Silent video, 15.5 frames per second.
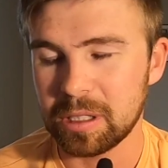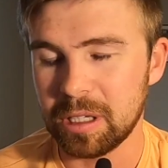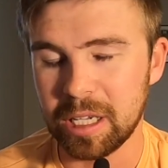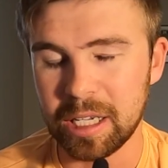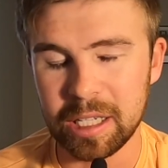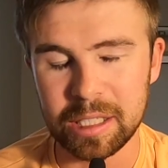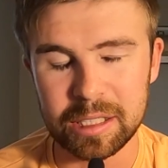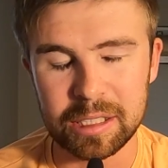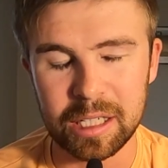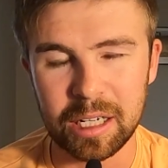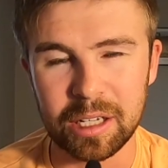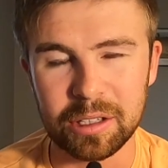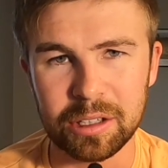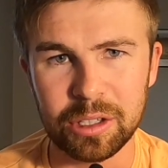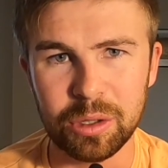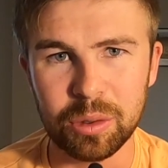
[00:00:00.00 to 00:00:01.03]
and
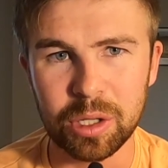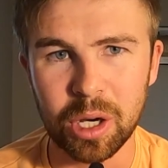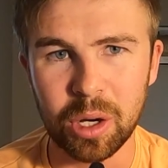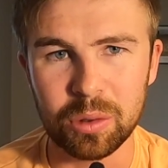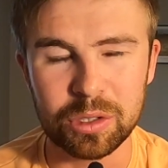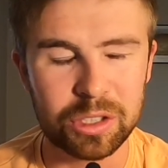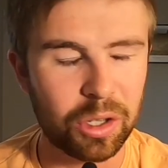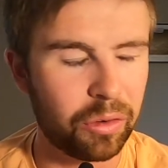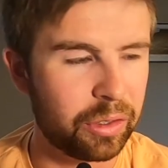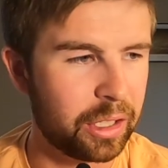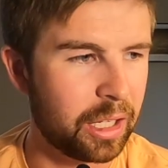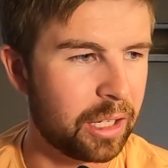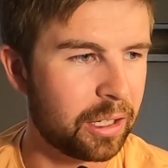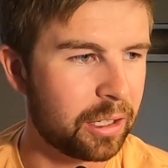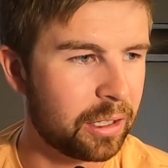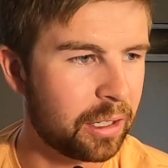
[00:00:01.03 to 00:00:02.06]
uh, the new coach over
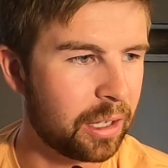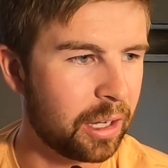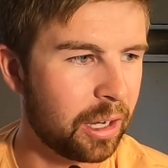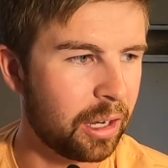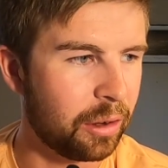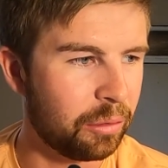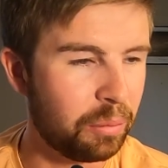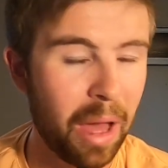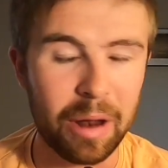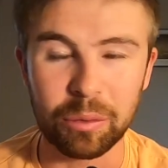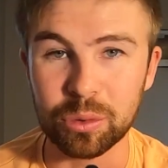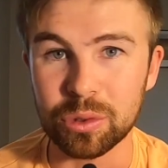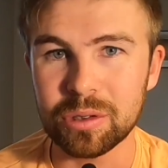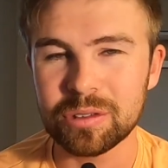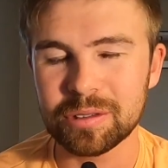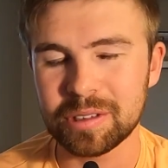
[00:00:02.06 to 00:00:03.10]
there, uh, Matt
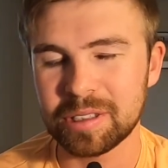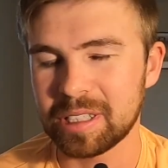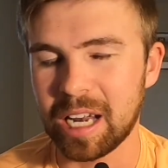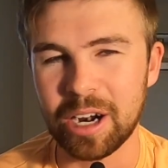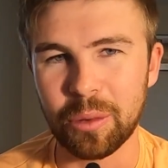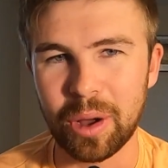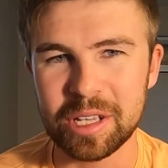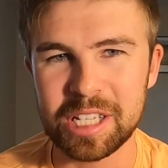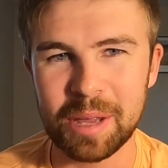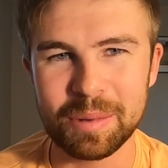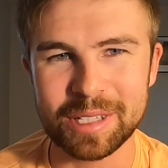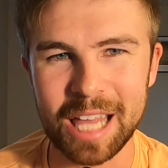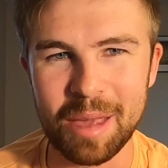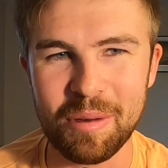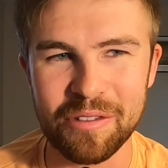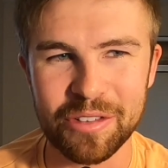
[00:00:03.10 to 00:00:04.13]
Rhule. I don't know why his name
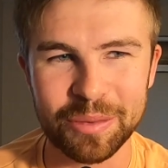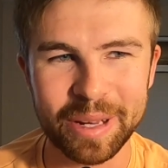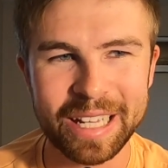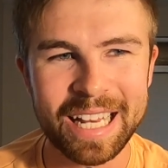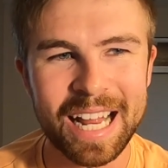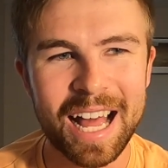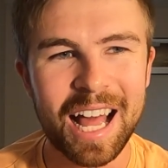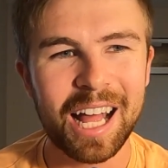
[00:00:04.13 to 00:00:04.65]
escaped me for a minute.